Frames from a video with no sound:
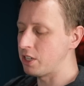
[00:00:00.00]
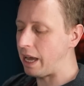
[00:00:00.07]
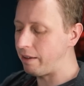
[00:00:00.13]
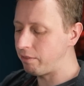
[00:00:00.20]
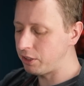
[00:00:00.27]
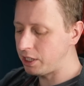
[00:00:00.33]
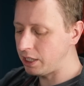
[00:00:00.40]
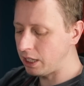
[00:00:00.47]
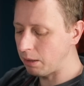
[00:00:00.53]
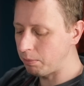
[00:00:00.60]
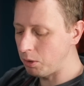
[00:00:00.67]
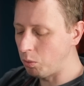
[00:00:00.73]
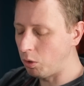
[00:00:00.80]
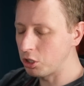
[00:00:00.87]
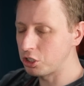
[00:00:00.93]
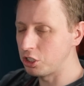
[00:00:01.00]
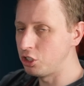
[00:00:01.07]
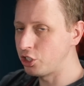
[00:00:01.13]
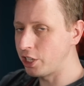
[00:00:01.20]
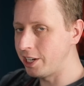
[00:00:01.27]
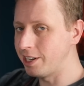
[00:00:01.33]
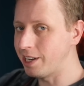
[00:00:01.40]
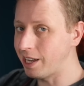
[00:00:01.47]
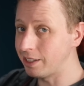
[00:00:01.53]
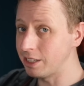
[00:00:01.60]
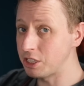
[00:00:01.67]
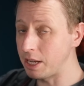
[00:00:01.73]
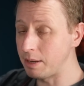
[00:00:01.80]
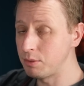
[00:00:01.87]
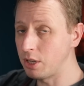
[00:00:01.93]
everything can be washed and shaded at the
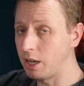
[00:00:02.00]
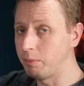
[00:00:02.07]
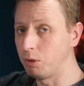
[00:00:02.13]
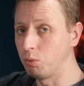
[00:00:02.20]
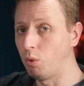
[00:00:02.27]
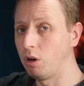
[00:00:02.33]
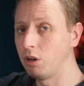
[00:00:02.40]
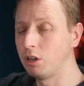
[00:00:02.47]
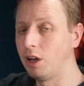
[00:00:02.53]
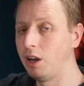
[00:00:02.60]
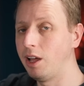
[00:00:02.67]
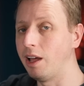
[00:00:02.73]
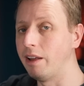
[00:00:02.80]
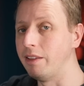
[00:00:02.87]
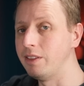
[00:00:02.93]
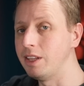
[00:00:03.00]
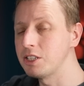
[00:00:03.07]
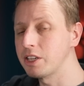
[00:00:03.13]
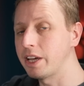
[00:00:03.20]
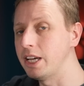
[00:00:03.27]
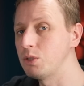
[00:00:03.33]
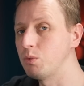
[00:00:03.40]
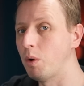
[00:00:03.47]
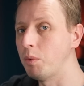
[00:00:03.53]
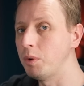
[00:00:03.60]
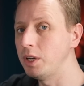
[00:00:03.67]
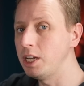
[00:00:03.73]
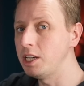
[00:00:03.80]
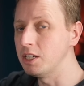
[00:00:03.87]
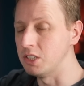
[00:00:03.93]
same time with one colour, and in this case what we
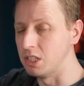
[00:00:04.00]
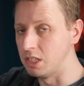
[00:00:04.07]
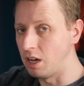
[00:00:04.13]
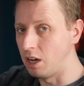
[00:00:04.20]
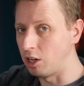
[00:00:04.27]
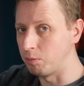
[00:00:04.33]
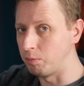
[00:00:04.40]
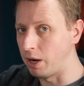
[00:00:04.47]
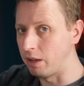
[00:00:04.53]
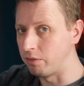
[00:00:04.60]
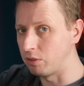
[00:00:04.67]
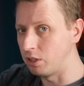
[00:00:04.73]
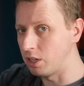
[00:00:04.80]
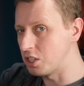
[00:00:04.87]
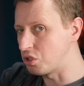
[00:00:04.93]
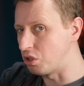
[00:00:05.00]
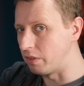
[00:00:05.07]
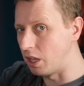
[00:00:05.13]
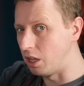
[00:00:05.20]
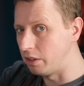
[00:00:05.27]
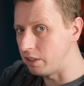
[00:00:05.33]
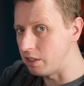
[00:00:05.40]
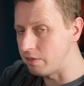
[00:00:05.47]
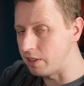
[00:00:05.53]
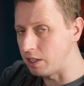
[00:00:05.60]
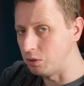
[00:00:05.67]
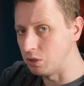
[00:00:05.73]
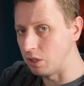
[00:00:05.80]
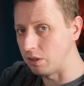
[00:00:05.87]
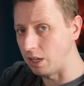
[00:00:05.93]
need is a dark brown for a nice sort of earthy
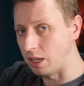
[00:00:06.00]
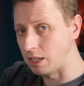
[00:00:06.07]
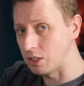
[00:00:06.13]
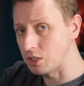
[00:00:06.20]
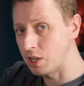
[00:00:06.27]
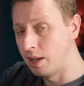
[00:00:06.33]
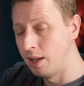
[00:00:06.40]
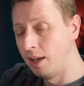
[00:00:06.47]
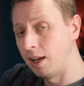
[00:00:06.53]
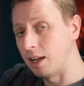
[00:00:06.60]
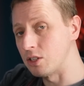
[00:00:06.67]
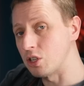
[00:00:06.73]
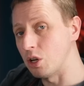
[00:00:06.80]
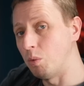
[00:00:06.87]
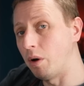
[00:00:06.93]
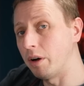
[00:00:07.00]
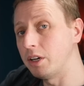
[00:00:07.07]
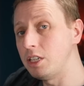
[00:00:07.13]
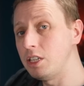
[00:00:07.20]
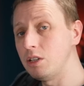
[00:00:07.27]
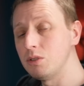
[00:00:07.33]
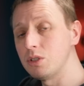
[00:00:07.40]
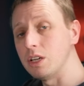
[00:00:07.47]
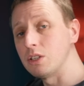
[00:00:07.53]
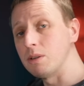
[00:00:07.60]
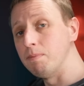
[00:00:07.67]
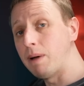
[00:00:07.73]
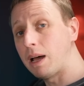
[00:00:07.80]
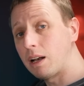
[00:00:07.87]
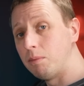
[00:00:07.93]
feel to things. And so what I'm going to use is
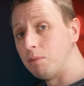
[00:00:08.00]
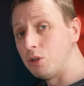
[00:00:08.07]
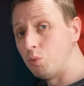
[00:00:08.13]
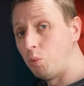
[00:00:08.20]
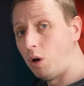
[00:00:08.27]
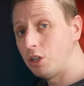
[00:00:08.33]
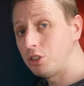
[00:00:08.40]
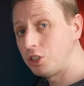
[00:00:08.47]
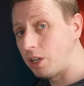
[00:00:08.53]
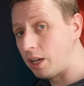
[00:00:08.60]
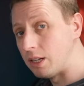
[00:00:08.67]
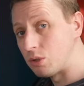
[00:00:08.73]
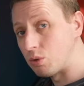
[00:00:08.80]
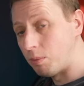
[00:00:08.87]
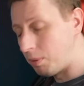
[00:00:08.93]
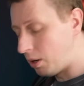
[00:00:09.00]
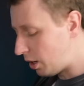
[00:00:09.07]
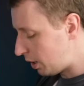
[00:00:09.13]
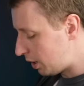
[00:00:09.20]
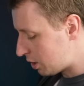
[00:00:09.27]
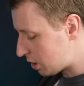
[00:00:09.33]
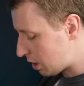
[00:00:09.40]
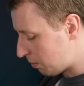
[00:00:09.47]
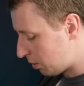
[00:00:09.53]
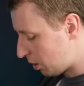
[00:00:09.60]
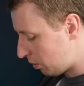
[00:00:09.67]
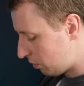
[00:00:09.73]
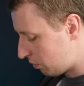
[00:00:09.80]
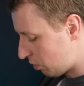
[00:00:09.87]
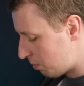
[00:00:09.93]
some Battle Mud wash, and to apply it I'm
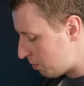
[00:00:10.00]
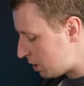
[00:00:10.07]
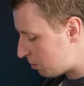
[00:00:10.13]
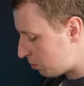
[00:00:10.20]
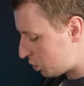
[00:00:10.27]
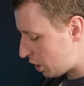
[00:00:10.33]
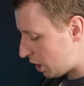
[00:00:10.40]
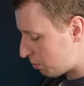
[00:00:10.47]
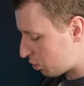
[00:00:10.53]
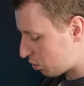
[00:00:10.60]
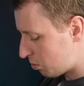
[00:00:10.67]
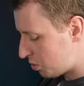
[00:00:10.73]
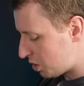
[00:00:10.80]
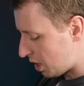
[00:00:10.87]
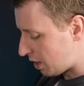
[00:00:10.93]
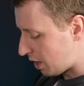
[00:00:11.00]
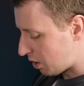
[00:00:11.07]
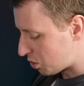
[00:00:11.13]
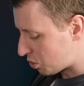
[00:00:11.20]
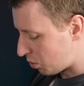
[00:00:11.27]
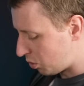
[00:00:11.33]
going for a medium shade brush from Citadel, so a